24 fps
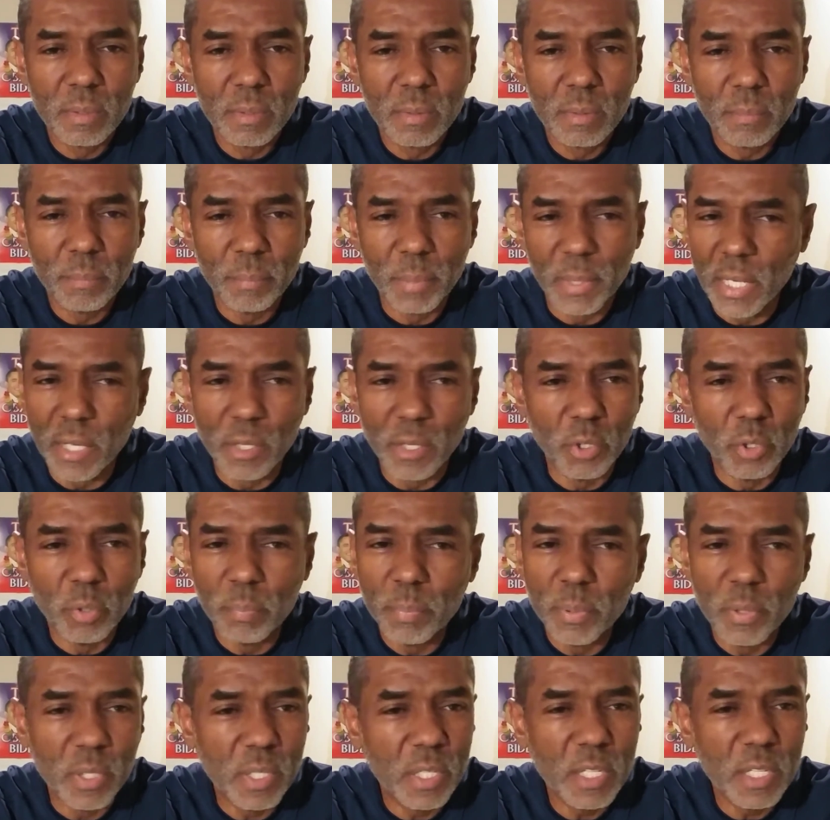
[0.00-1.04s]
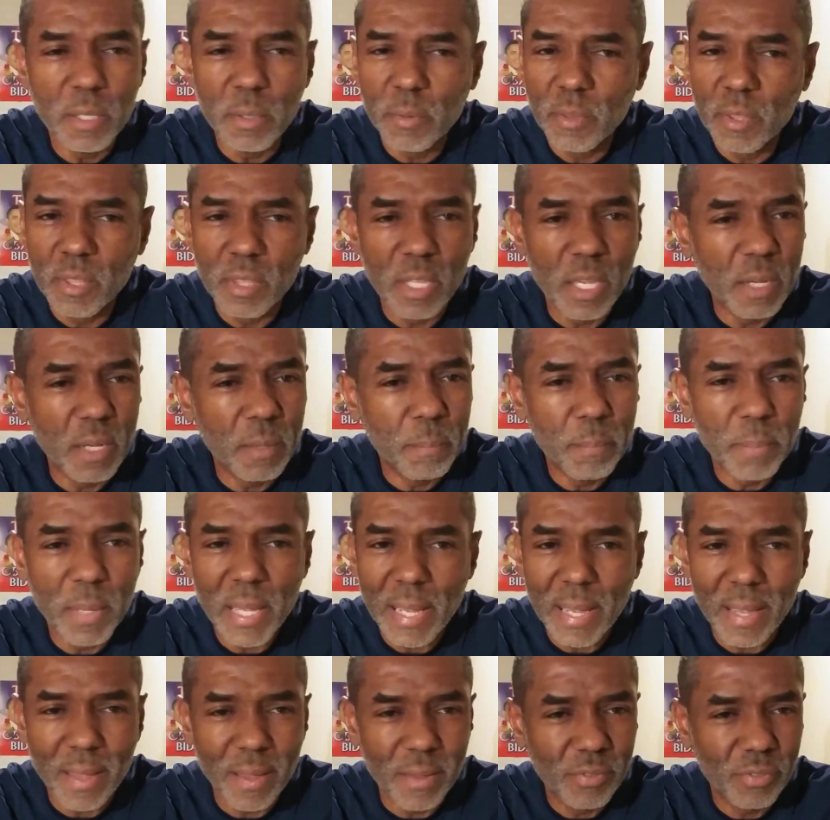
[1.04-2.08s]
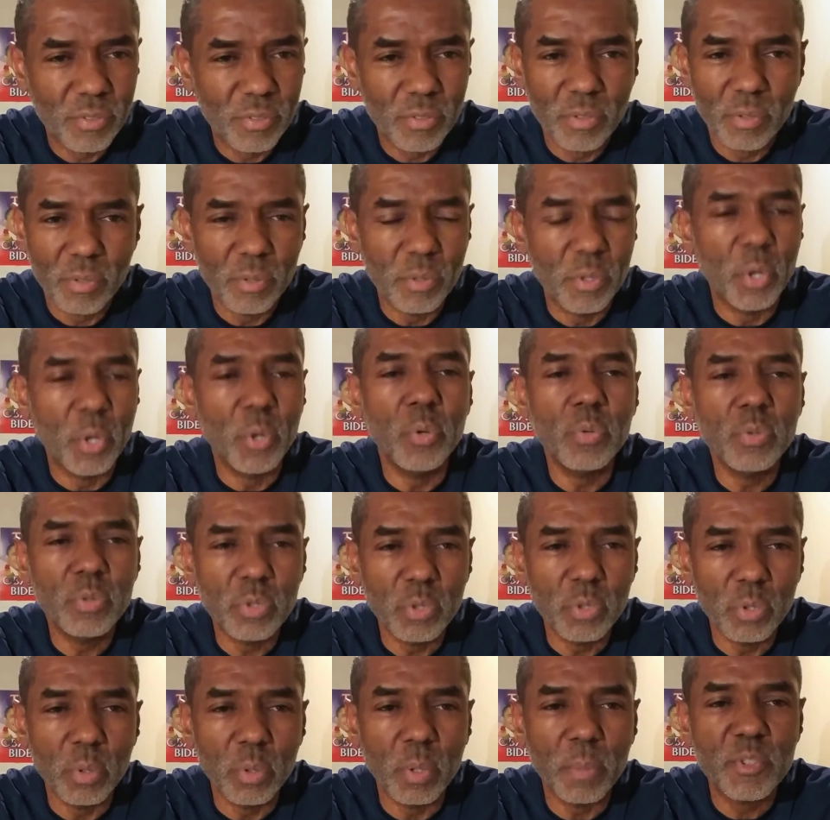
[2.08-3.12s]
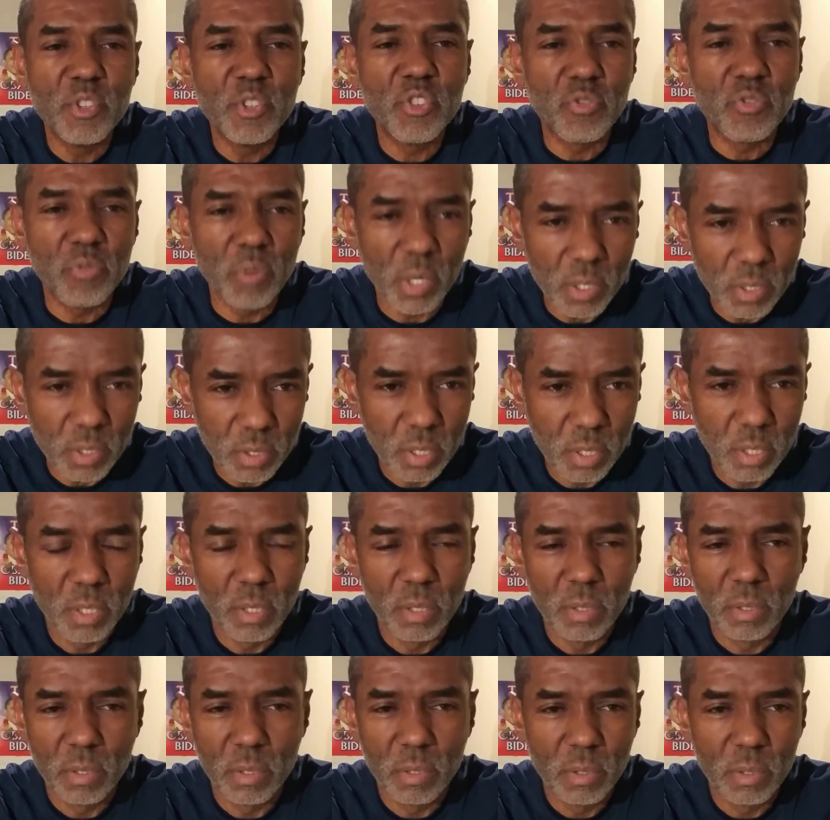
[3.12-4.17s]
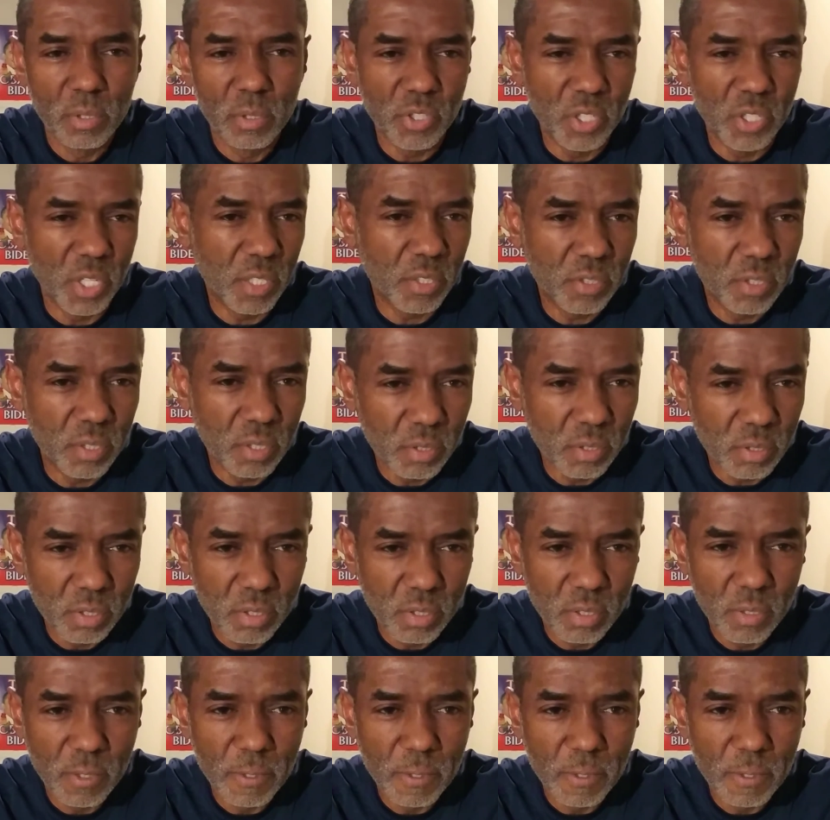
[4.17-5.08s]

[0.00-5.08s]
But I don't put anything past those who obstruct justice,